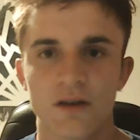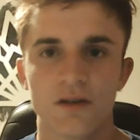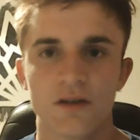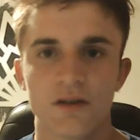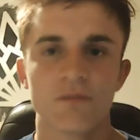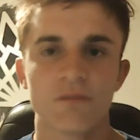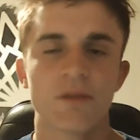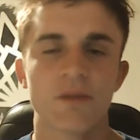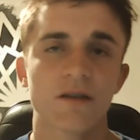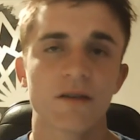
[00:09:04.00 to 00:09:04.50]

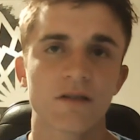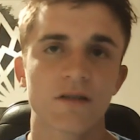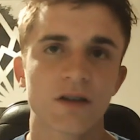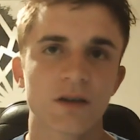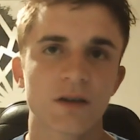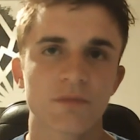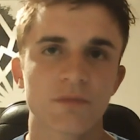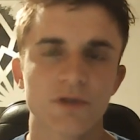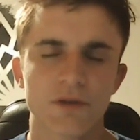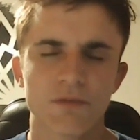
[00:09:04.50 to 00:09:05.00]
You're passing
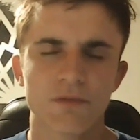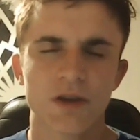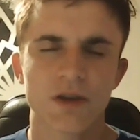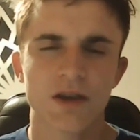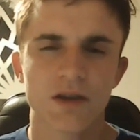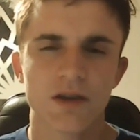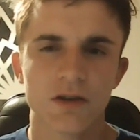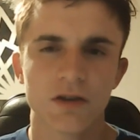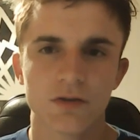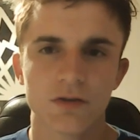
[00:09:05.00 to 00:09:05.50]
up something
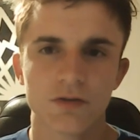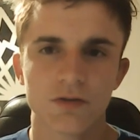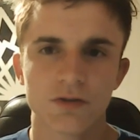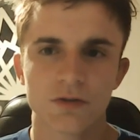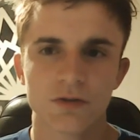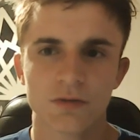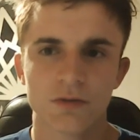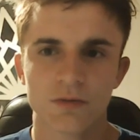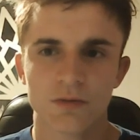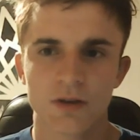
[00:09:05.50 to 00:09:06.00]

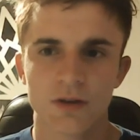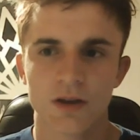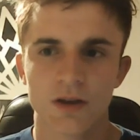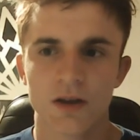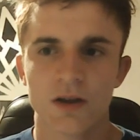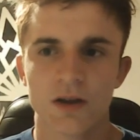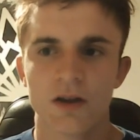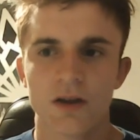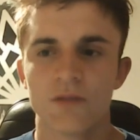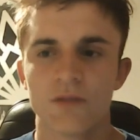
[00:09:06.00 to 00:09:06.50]
huge
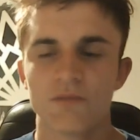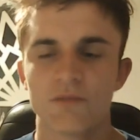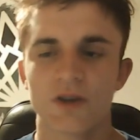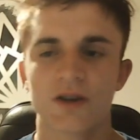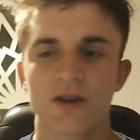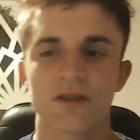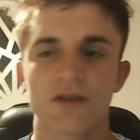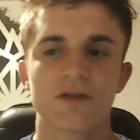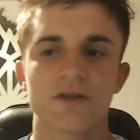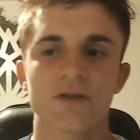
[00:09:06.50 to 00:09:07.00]

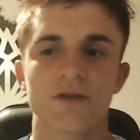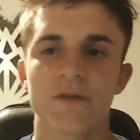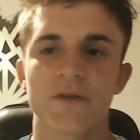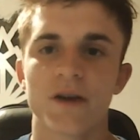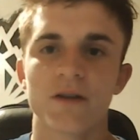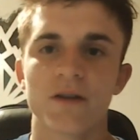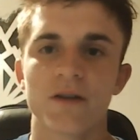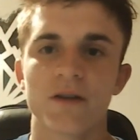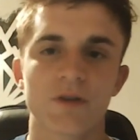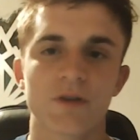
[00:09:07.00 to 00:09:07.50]
because you're
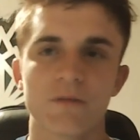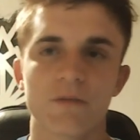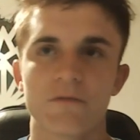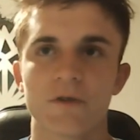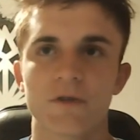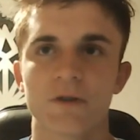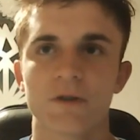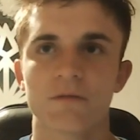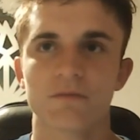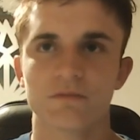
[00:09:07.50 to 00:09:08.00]
afraid of
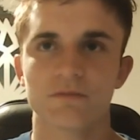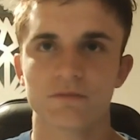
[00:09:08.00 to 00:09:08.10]
something